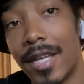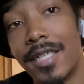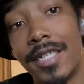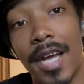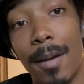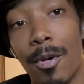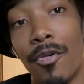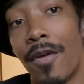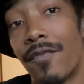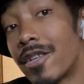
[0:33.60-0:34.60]
Ja
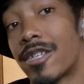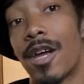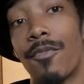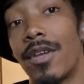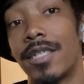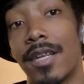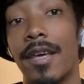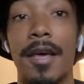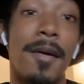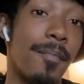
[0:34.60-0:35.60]
Morant, for some reason,
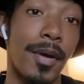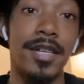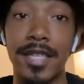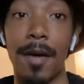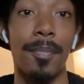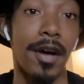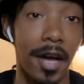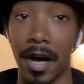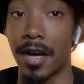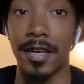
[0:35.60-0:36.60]
picks up a
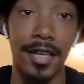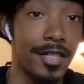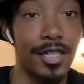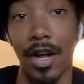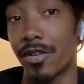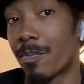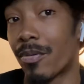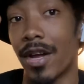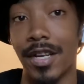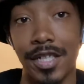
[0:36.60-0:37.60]
gun, starts
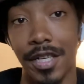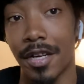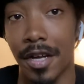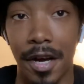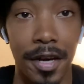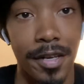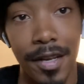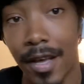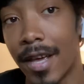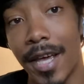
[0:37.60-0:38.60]
brandishing the gun.
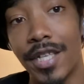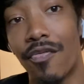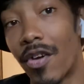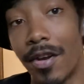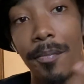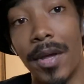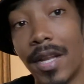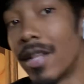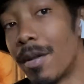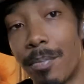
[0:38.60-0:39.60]
His friend
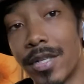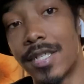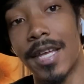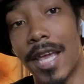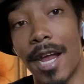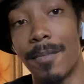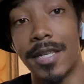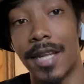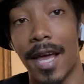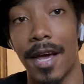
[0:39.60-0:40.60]
immediately puts the camera
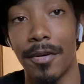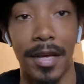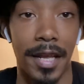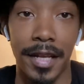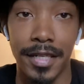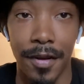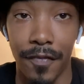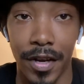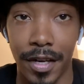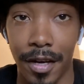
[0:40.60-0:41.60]
down and ends the
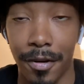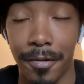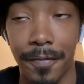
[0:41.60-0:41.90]
video.